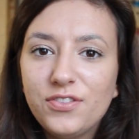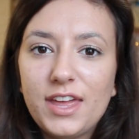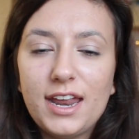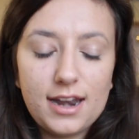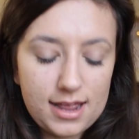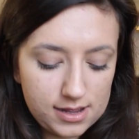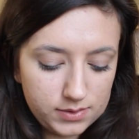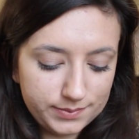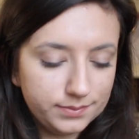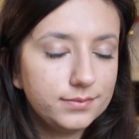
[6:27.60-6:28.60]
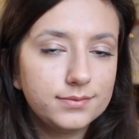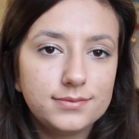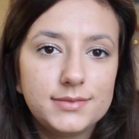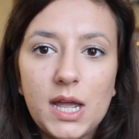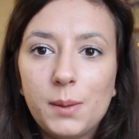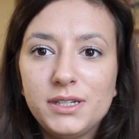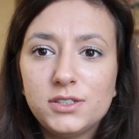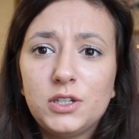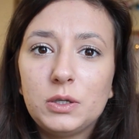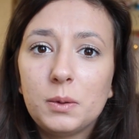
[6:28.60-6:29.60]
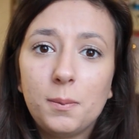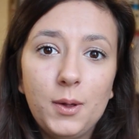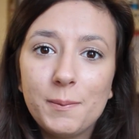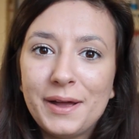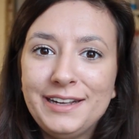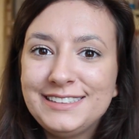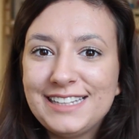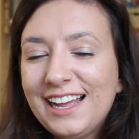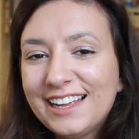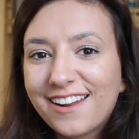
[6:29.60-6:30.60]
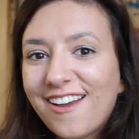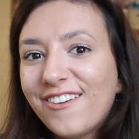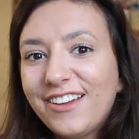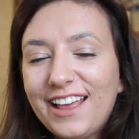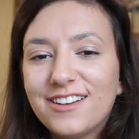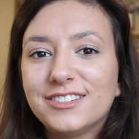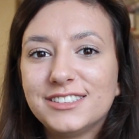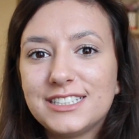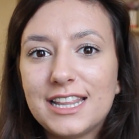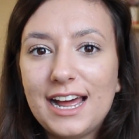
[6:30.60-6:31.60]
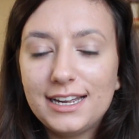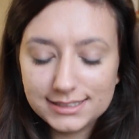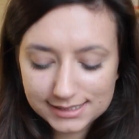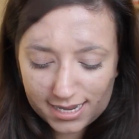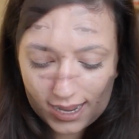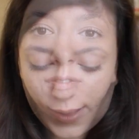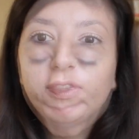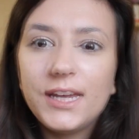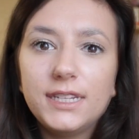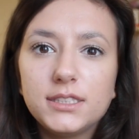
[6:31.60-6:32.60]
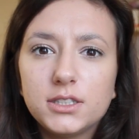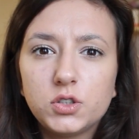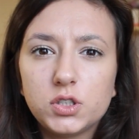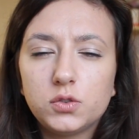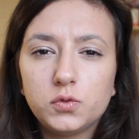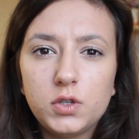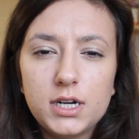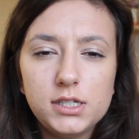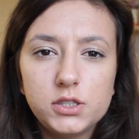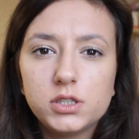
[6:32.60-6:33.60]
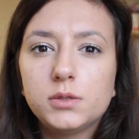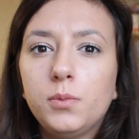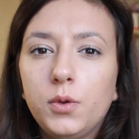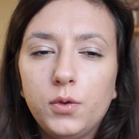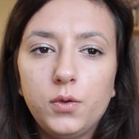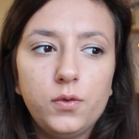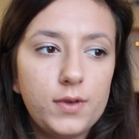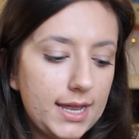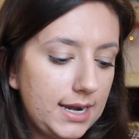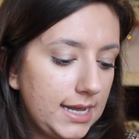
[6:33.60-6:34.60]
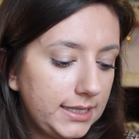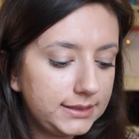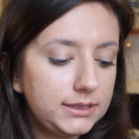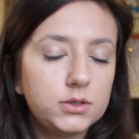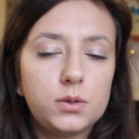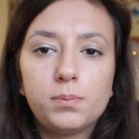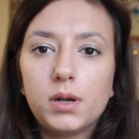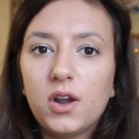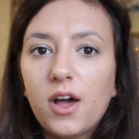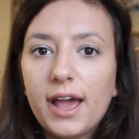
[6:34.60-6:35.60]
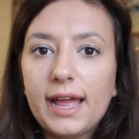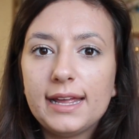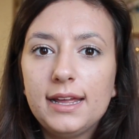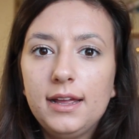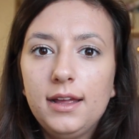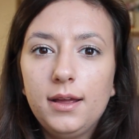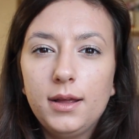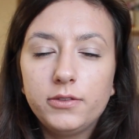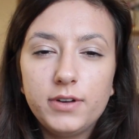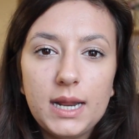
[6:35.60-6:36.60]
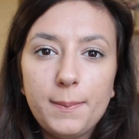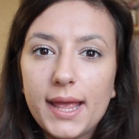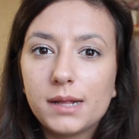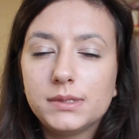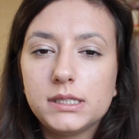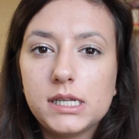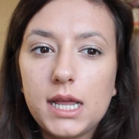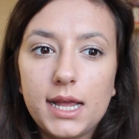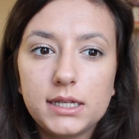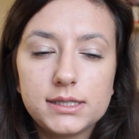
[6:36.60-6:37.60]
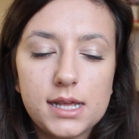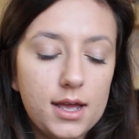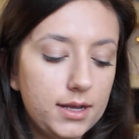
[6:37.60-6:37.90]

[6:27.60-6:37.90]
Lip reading: then tell me to do a blog post and I'll get onto that. But these are just really smooth and easy to apply, really pigmented.